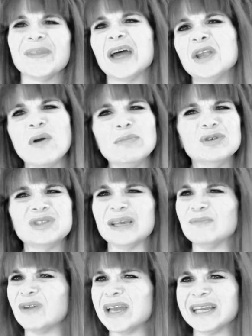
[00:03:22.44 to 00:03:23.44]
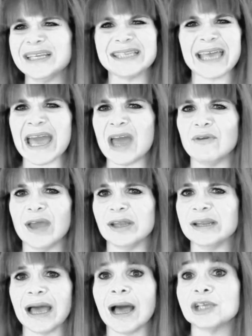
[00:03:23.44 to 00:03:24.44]
I know it must seem really scary,
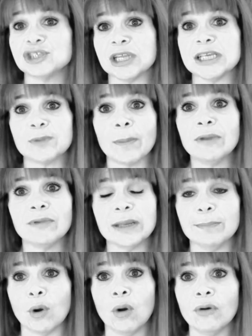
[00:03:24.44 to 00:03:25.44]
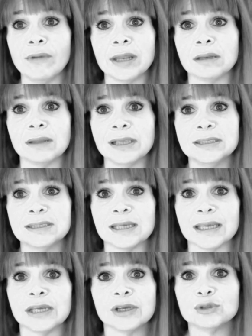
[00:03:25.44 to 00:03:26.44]
and actually it's probably really boring, isn't
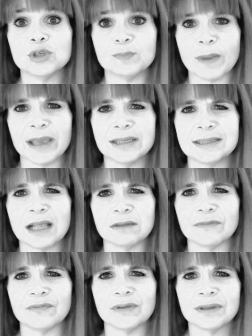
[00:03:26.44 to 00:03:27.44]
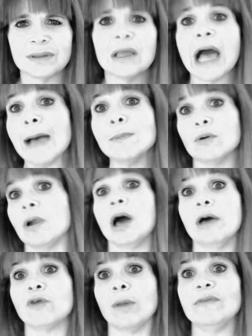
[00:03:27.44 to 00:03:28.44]
it? Just by yourself. I'm all right,
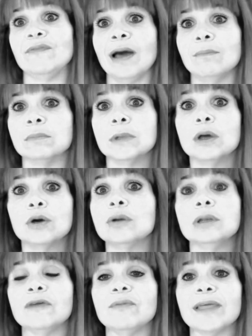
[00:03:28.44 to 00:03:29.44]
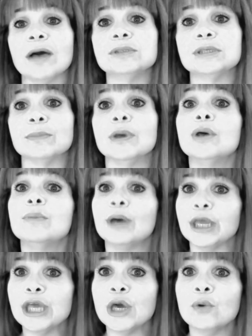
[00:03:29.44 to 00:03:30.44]
I've got my fam, couldn't live without them.
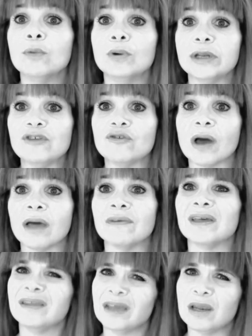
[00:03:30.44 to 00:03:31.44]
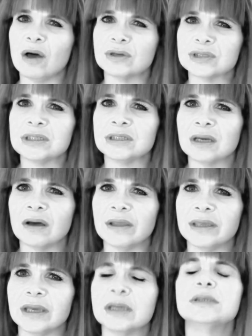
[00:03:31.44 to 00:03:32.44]
But you, Bunny Driver, you're lost,
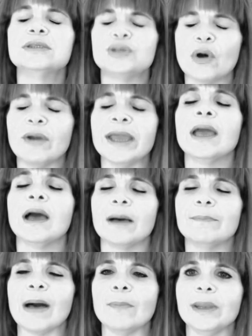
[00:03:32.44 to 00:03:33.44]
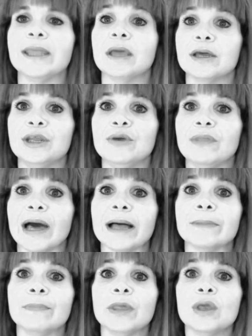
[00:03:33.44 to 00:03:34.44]
aren't you? Sorry, I'm babbling, I do
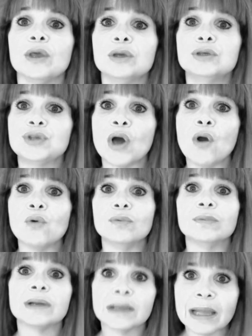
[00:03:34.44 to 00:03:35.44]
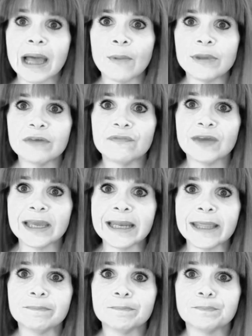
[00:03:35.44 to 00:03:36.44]
that. So, how are you
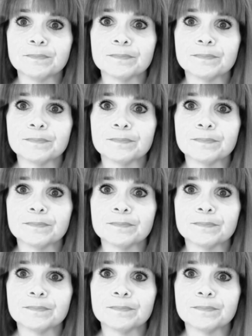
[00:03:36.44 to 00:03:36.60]
feeling?